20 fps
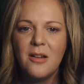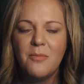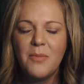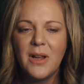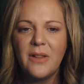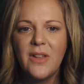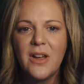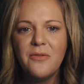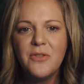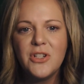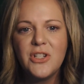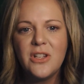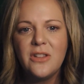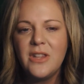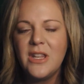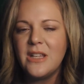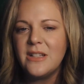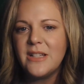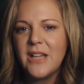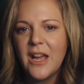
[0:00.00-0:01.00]
By leveraging
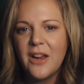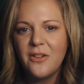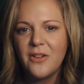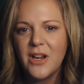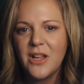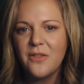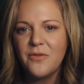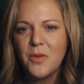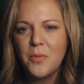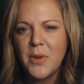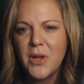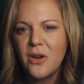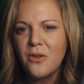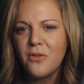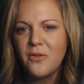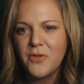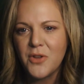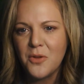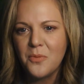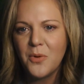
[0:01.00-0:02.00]
the integrity of the peer
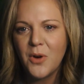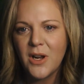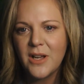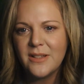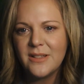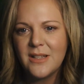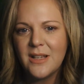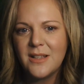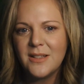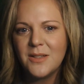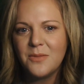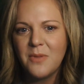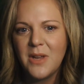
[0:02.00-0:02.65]
review process,